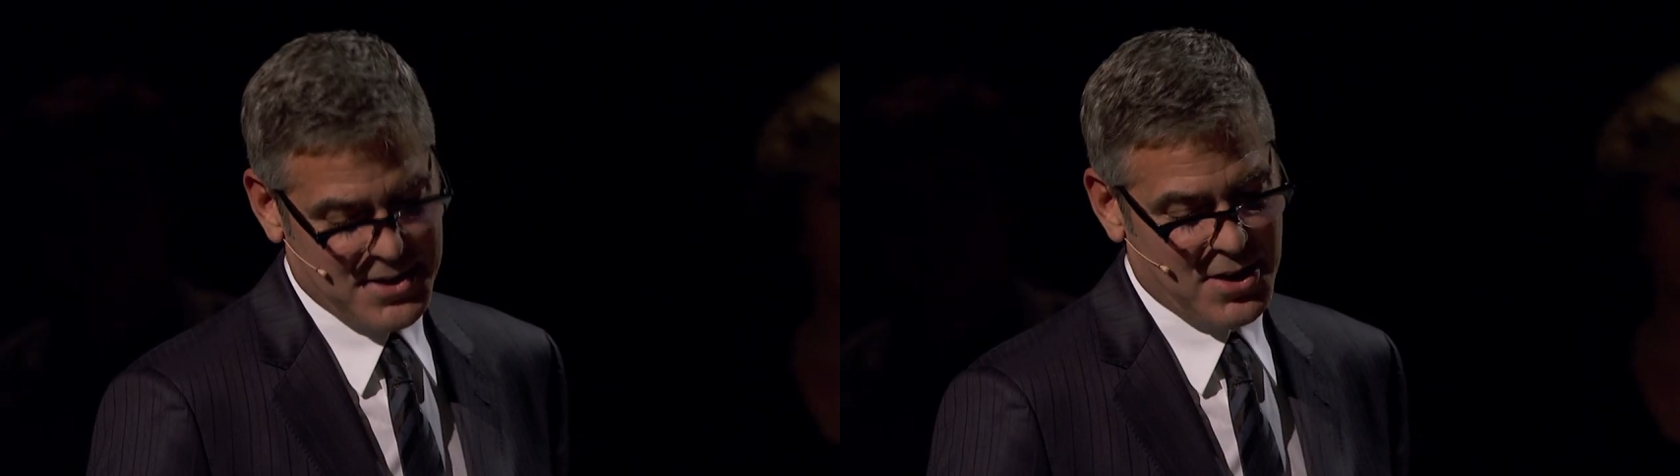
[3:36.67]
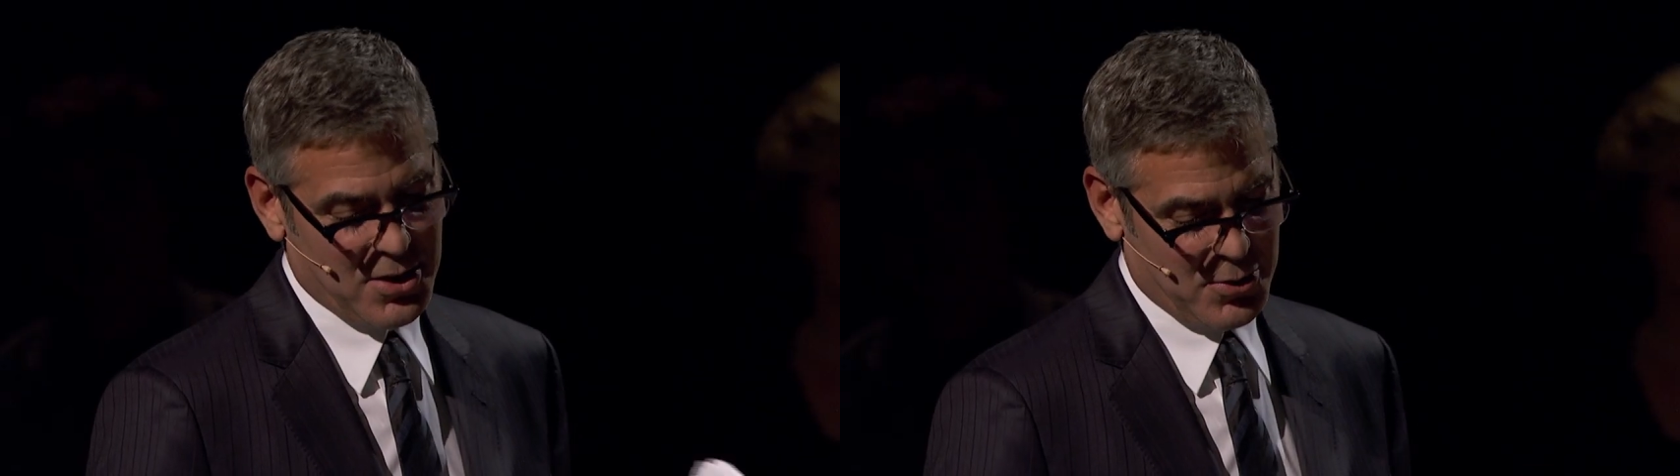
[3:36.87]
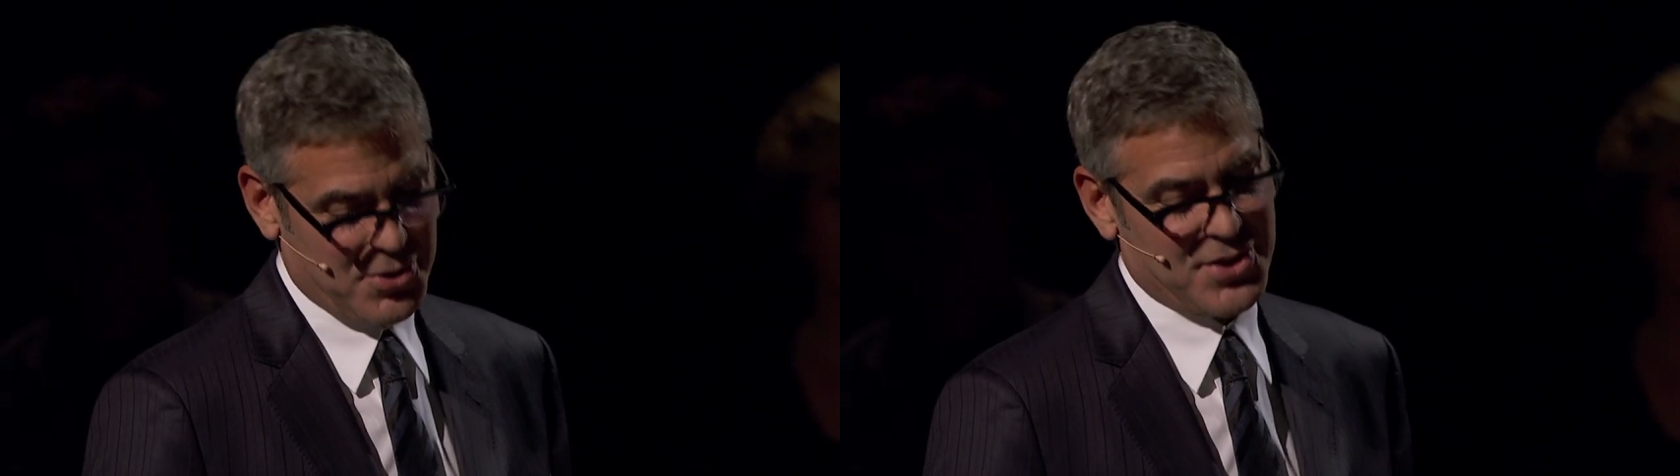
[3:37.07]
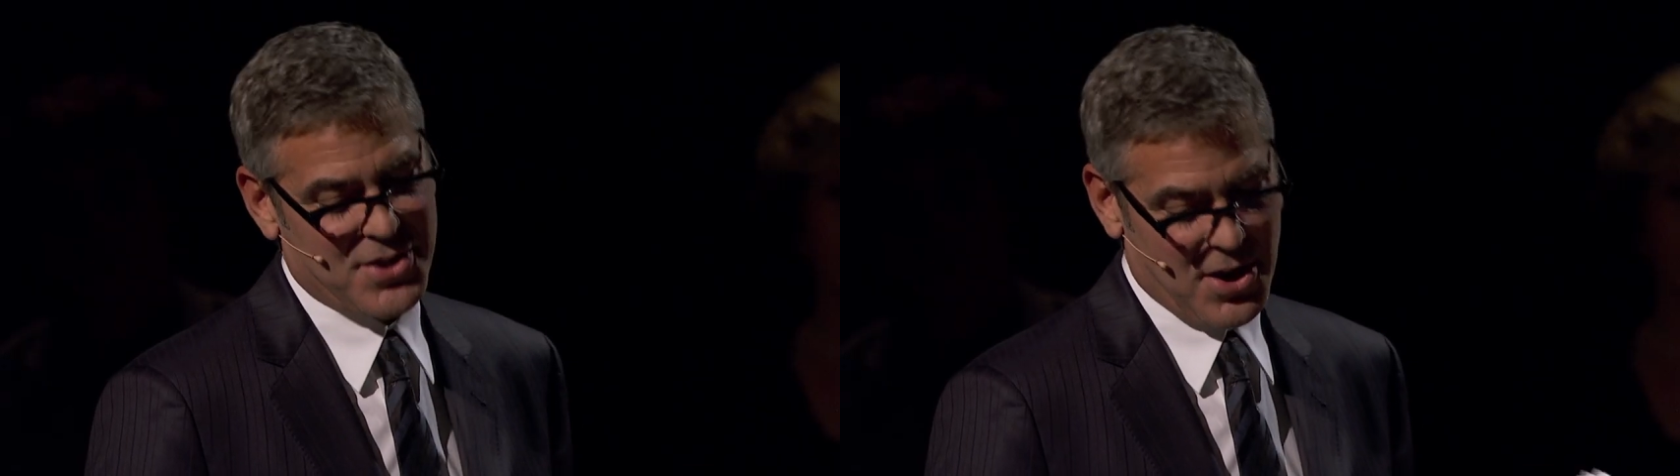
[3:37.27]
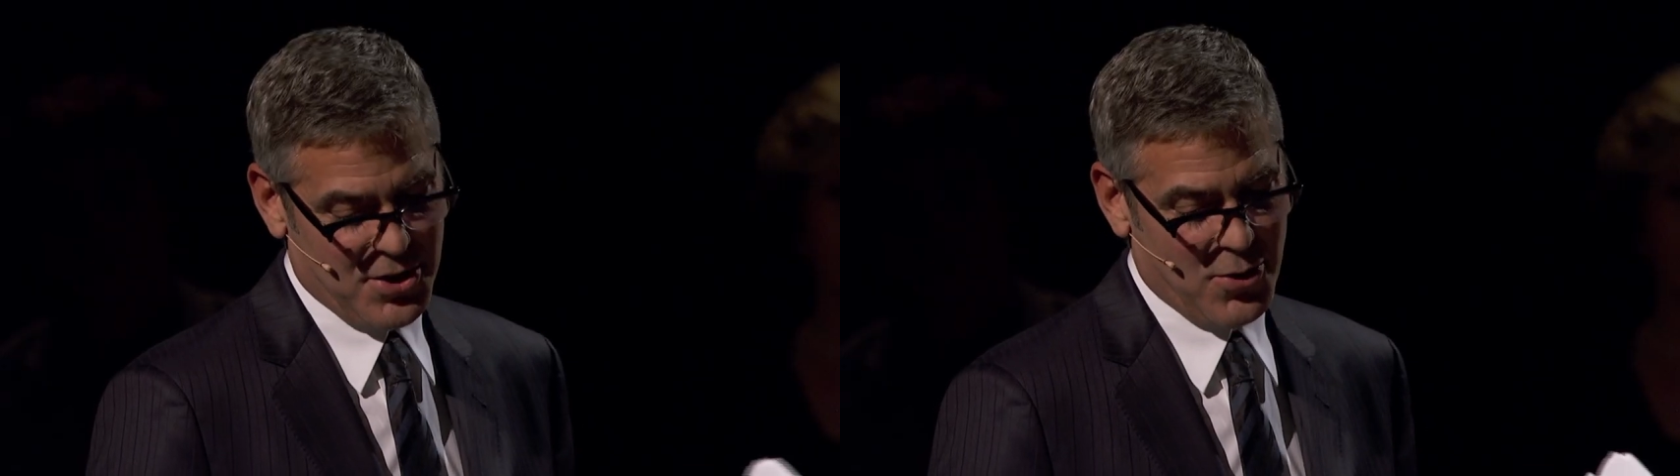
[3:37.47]
conclusions
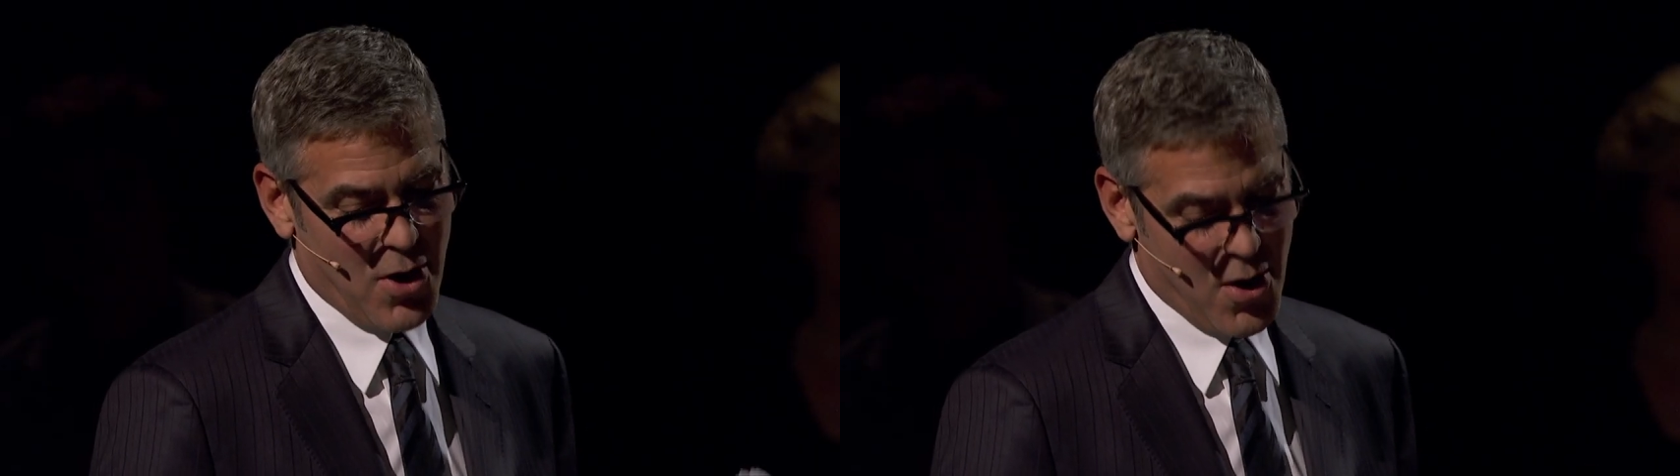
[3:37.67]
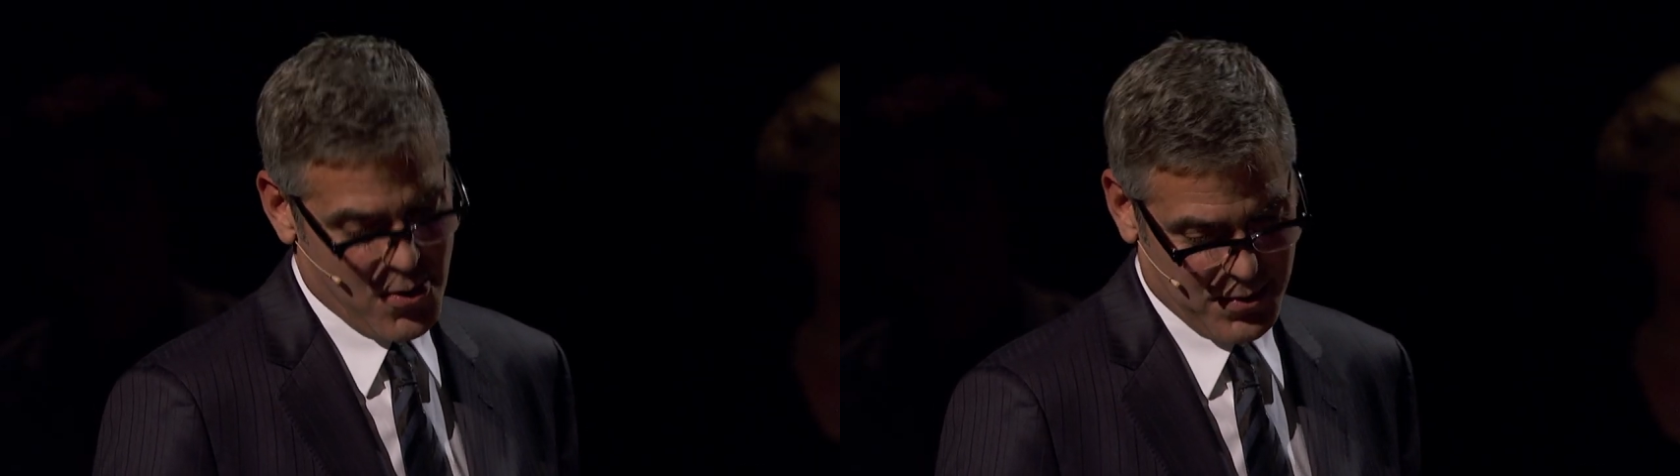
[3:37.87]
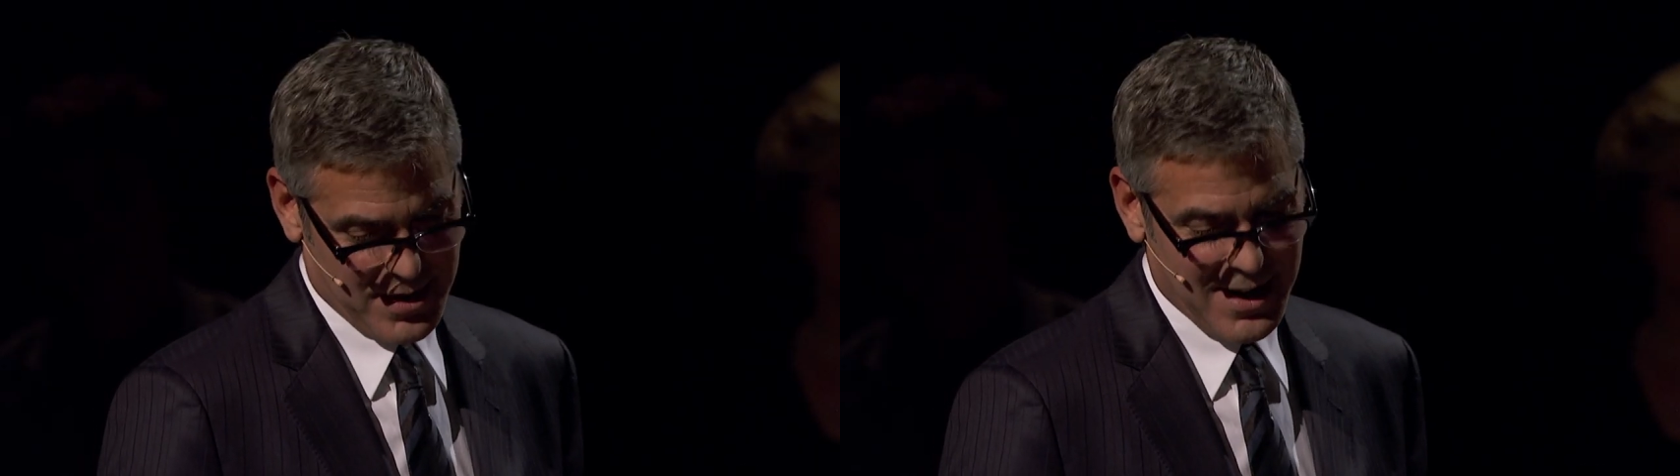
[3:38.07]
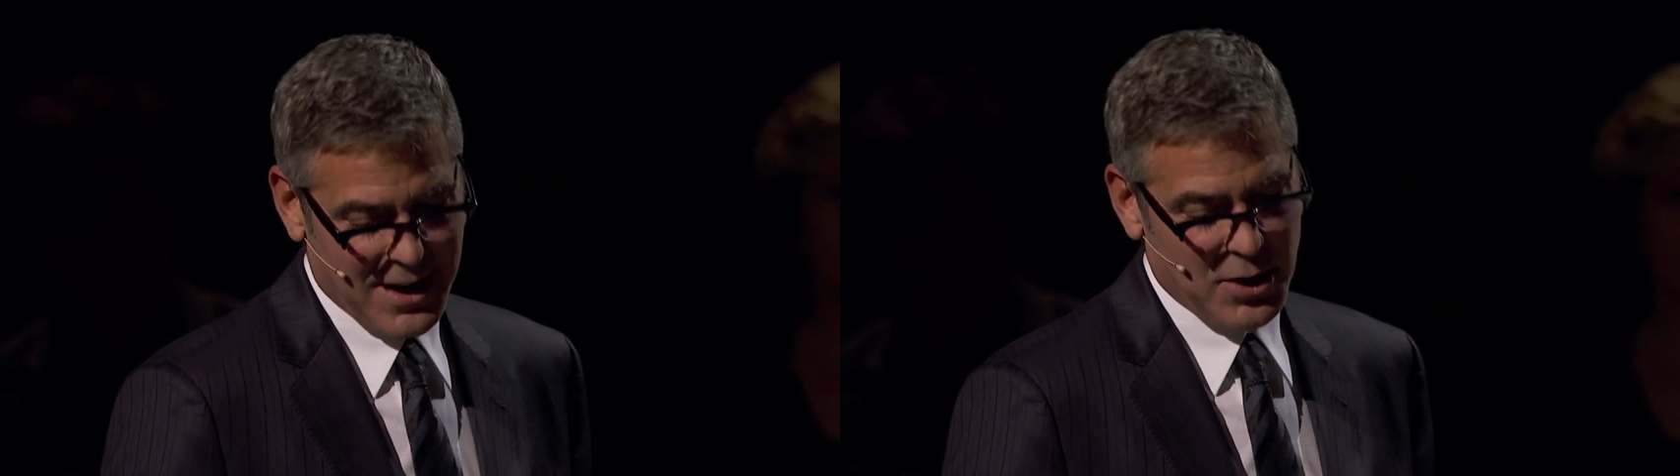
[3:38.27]
on your own.